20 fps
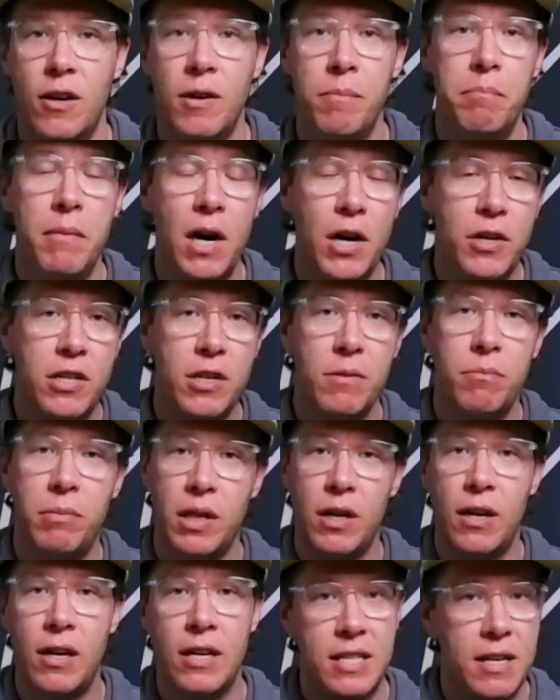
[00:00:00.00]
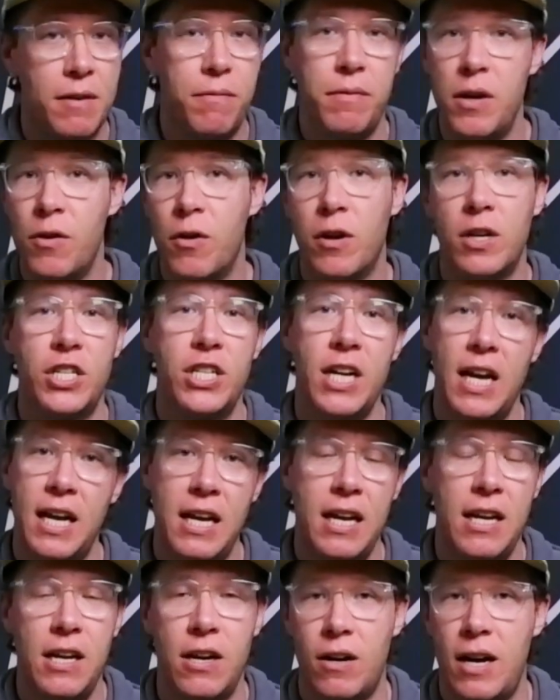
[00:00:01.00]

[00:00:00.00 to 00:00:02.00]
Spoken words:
Or motion blur is if you are shaking